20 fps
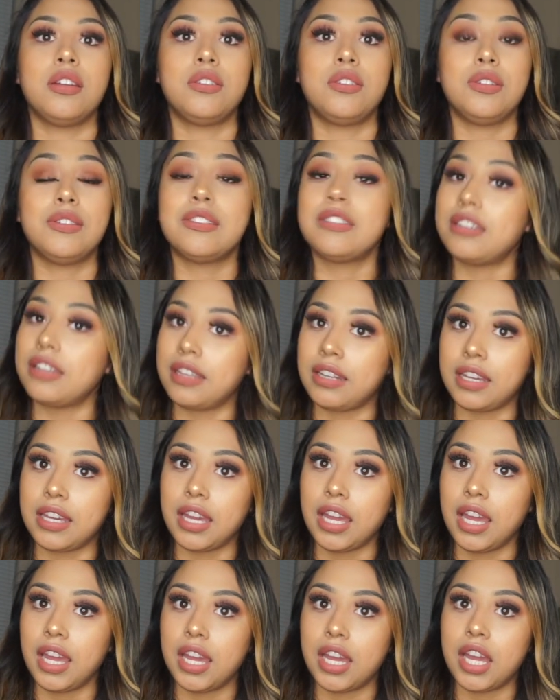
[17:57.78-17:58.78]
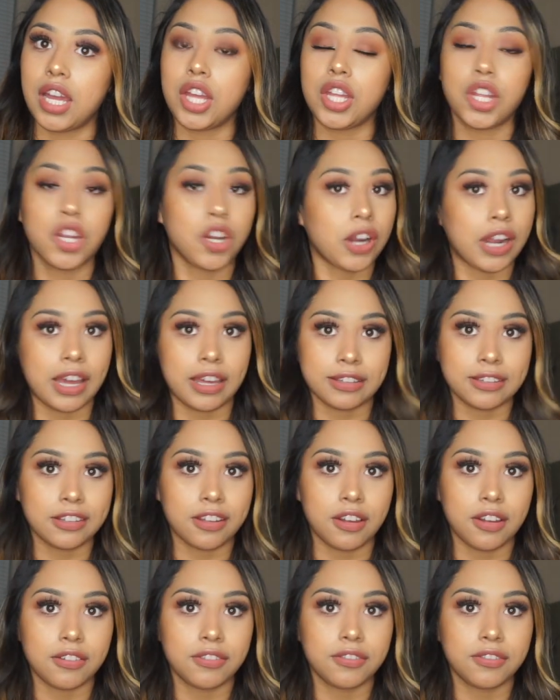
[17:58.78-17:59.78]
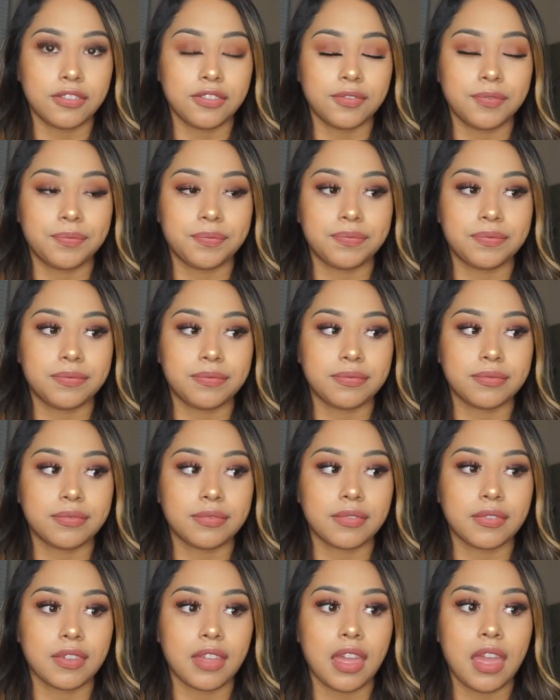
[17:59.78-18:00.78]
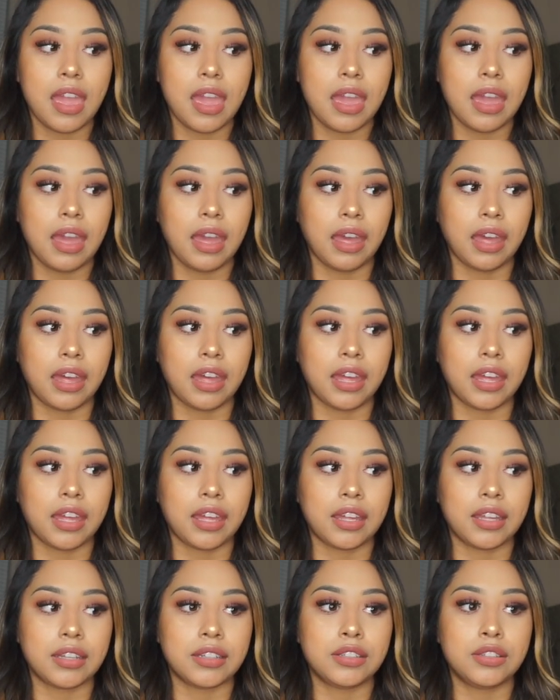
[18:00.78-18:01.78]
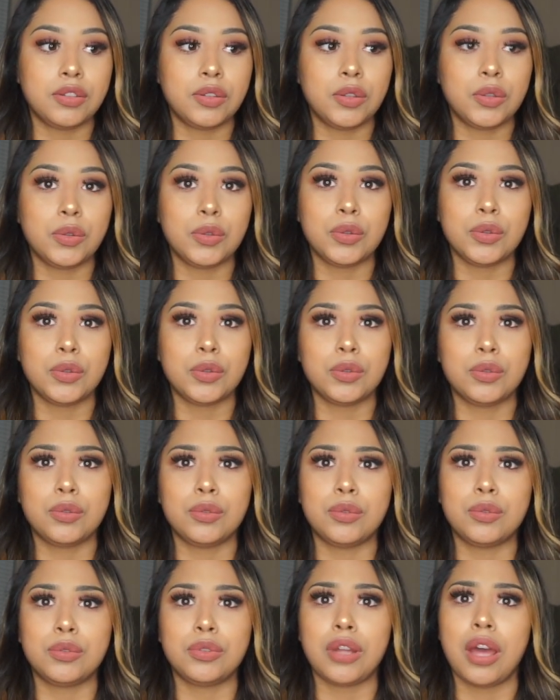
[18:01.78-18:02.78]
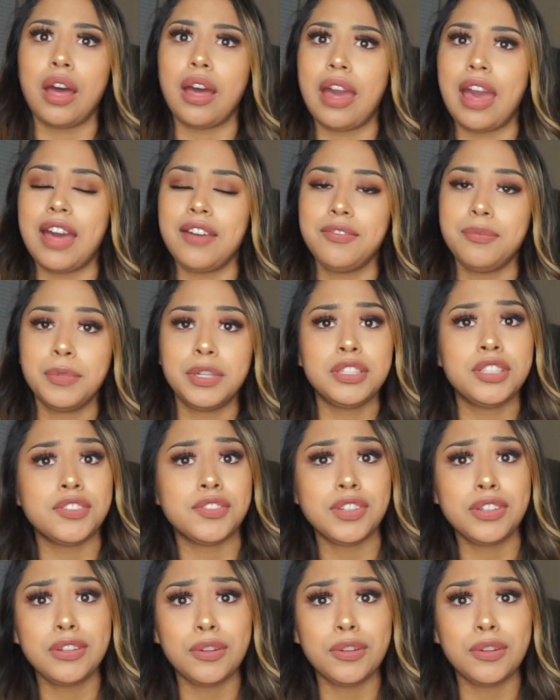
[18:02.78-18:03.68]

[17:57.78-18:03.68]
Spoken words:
to study your ass off. And to not have much of a